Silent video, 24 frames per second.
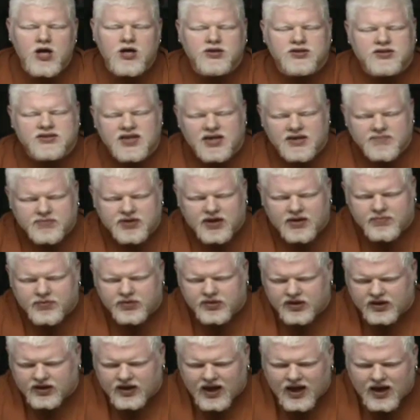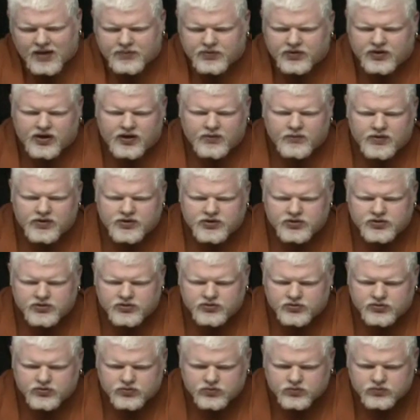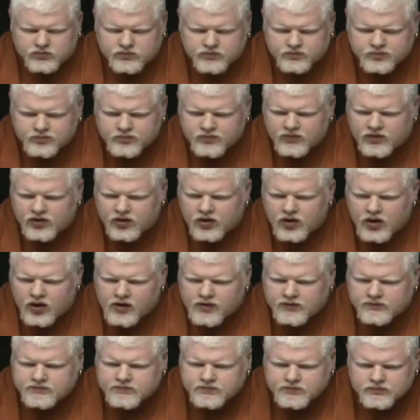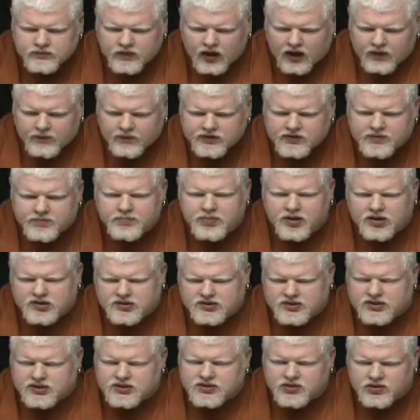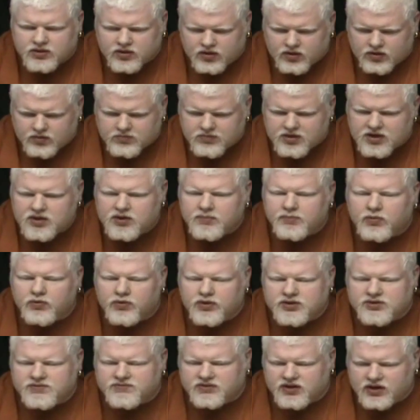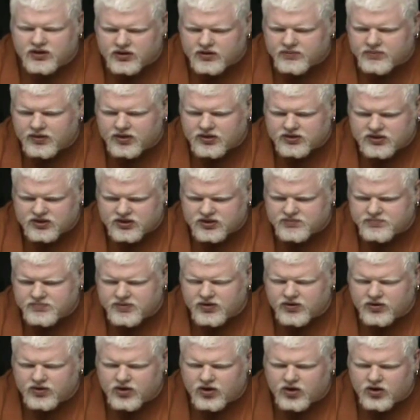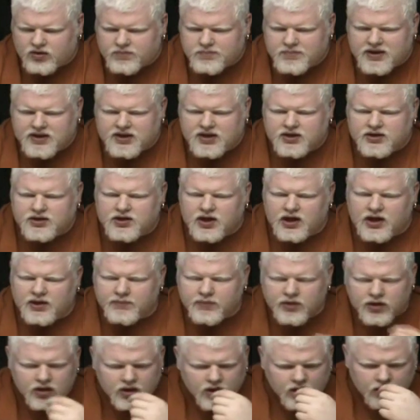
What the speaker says: Same type of thing happened. I went to Bugsy's. Me and the boys have done the Bugsy's beer card many a time.